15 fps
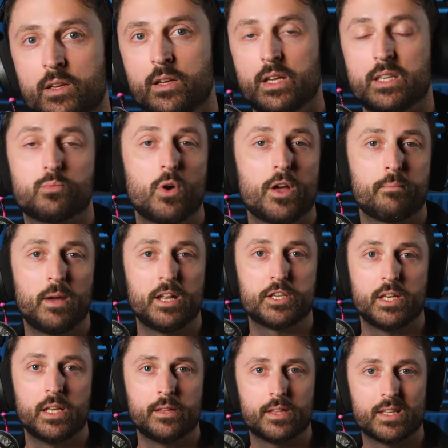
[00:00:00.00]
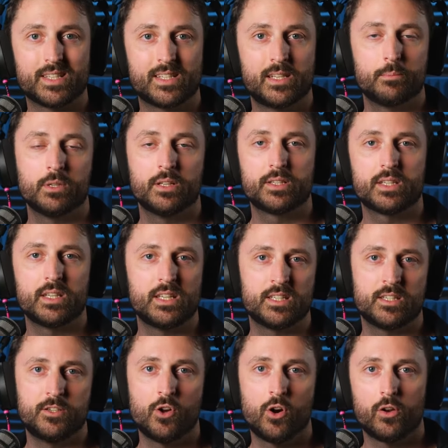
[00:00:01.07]
It's worth mentioning that sibilance is
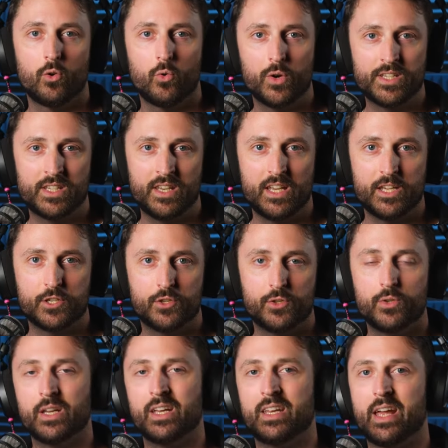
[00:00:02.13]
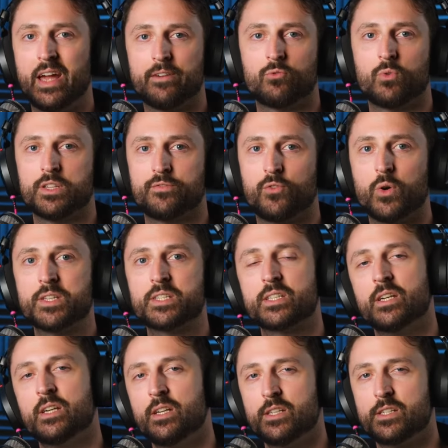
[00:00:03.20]
not always an issue in everyone's voice,
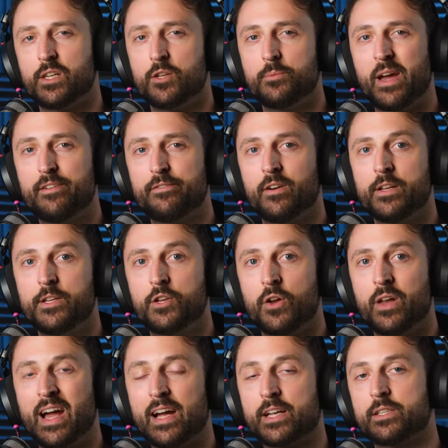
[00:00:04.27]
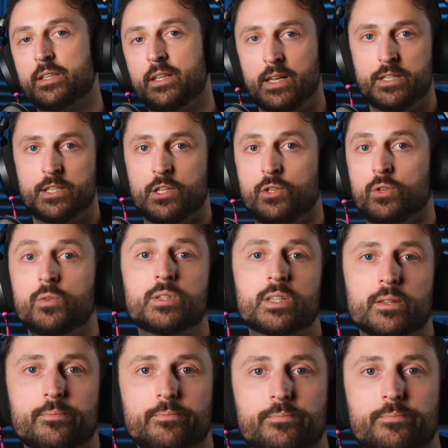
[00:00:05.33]
so you may find you don't actually need to use it.